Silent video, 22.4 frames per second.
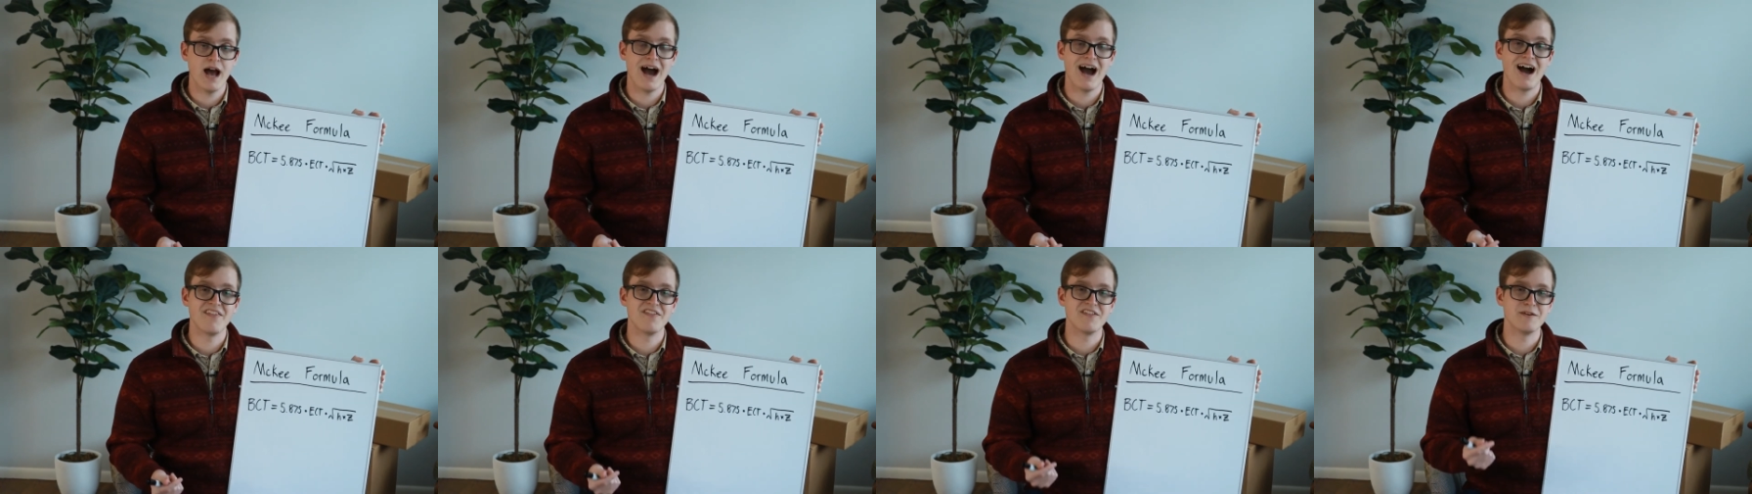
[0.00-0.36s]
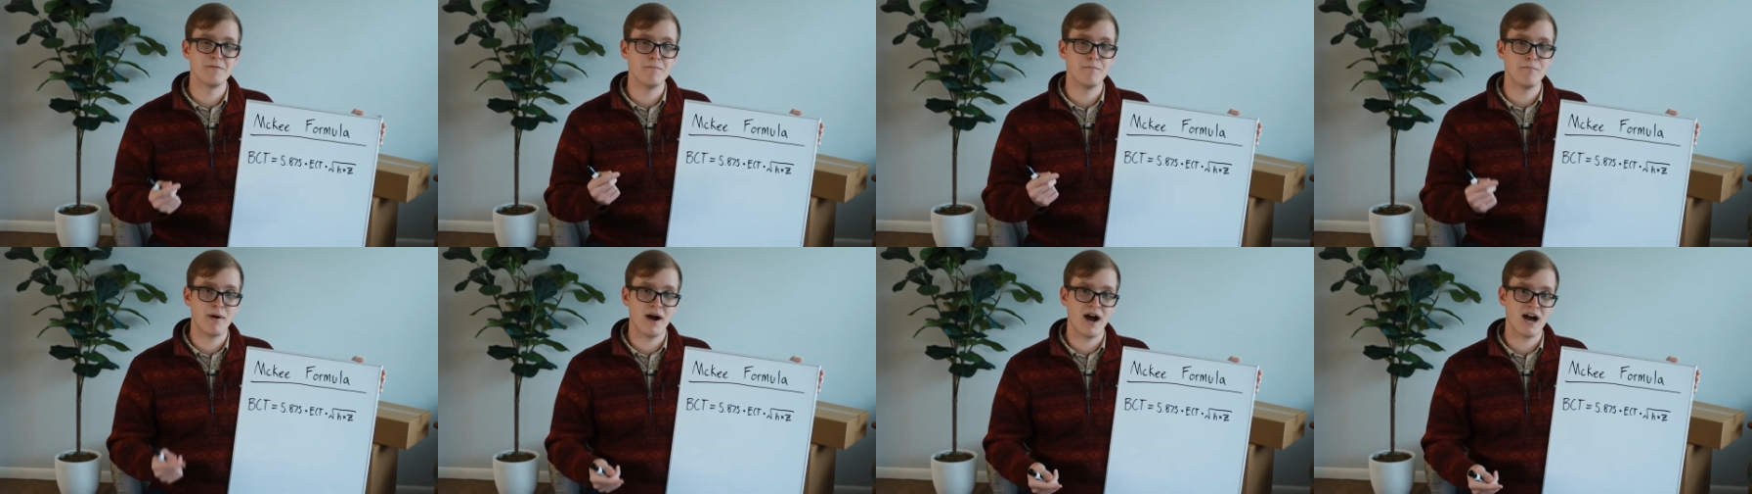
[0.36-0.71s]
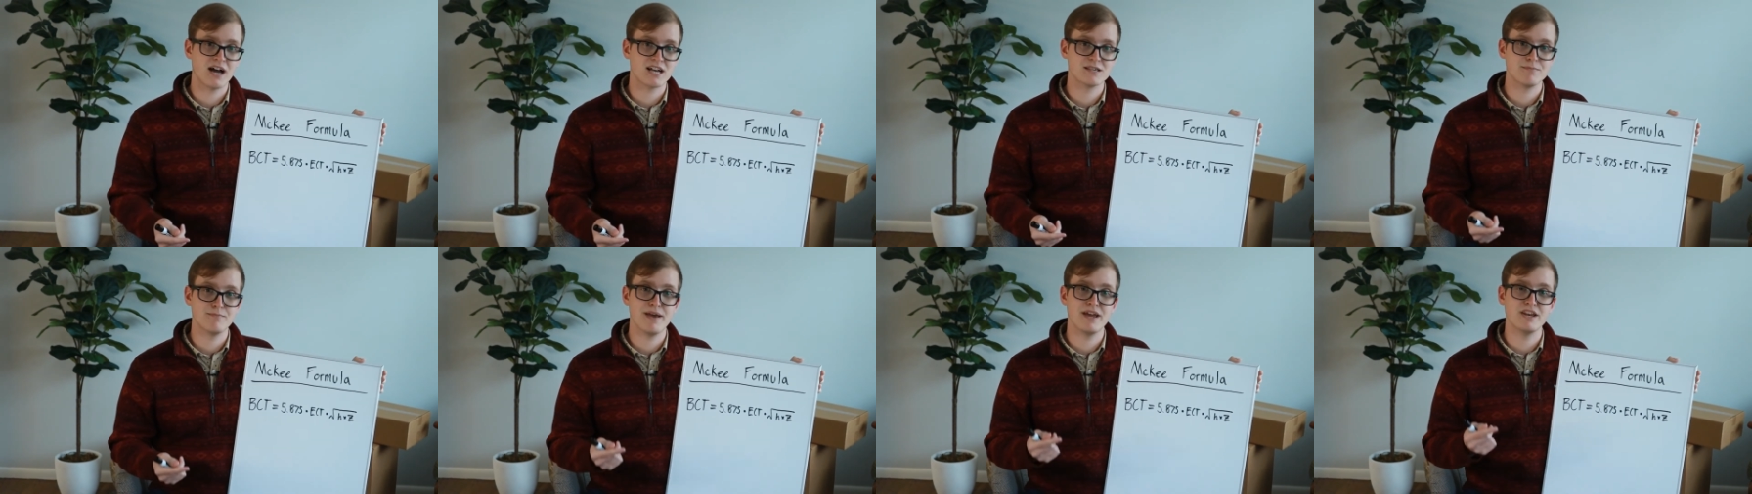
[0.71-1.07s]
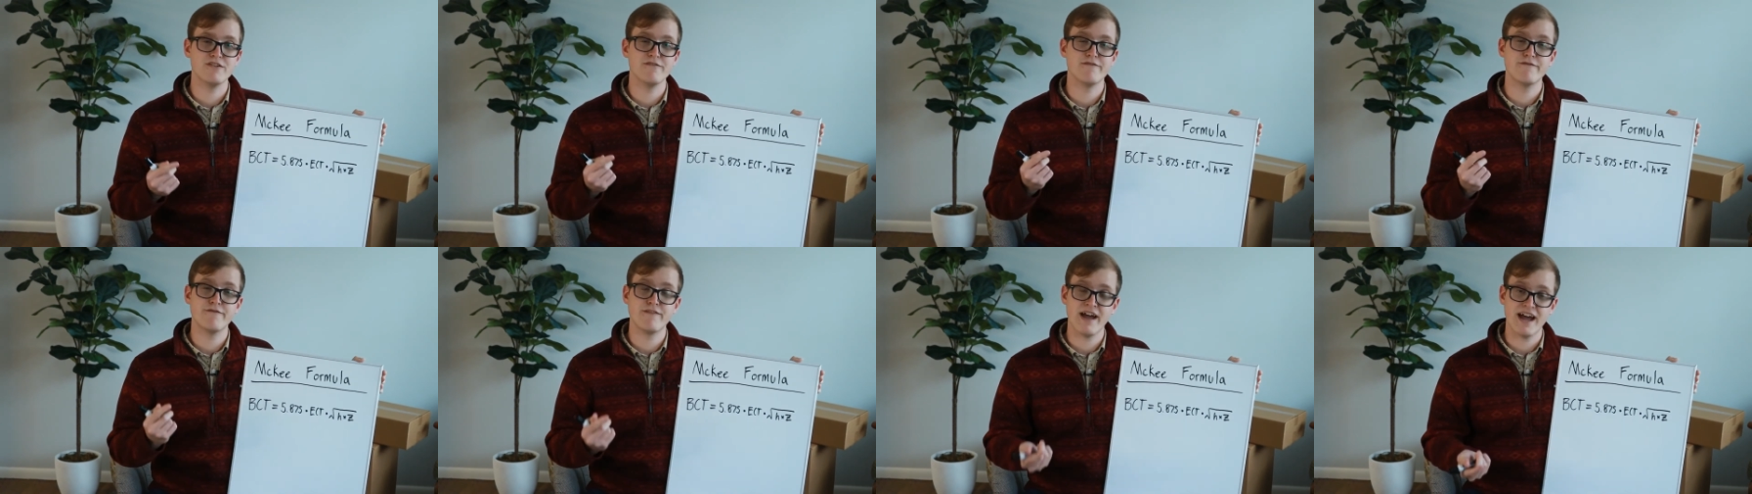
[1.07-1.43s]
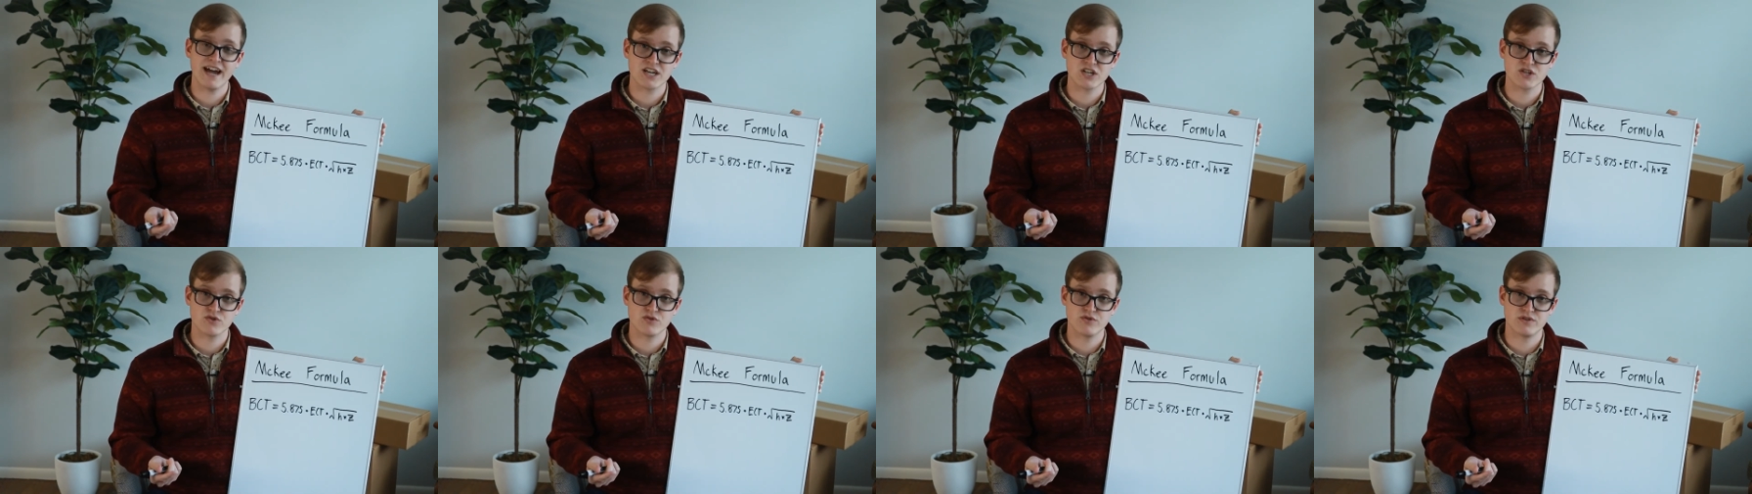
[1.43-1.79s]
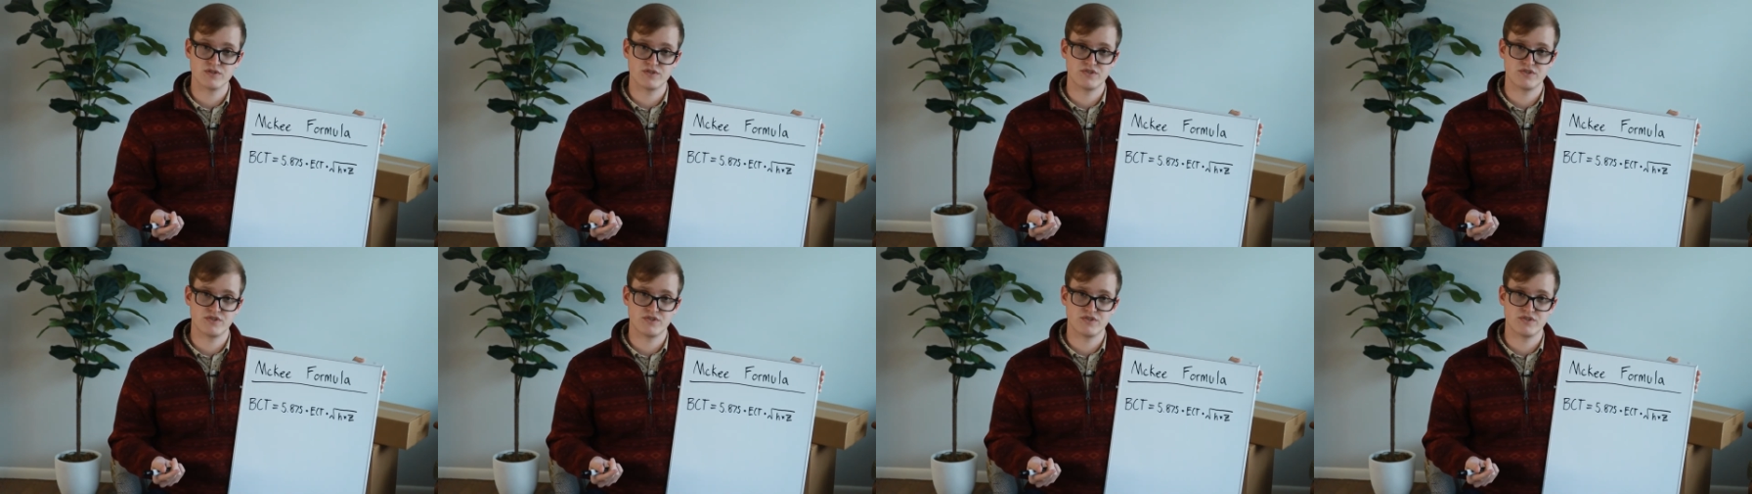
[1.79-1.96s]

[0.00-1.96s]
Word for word: on the box manufacturer's